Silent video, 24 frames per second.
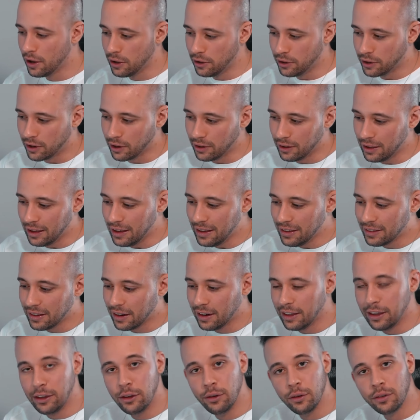You can
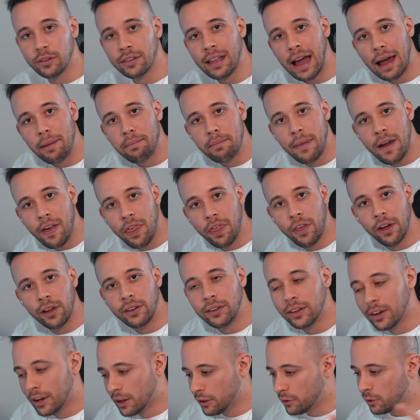easily use that
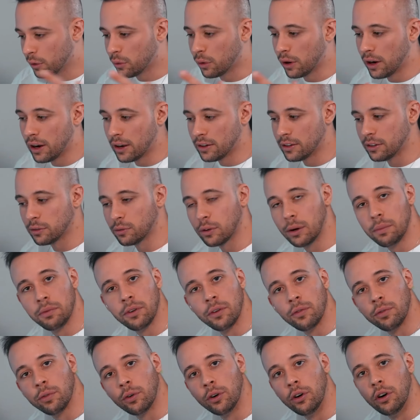method to create a
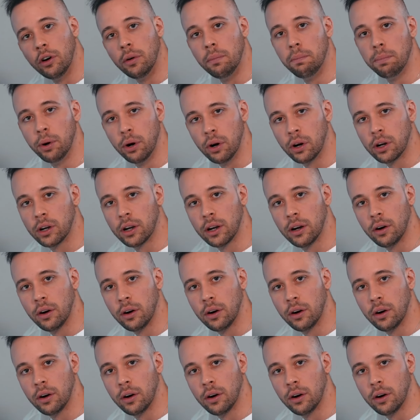description for your book.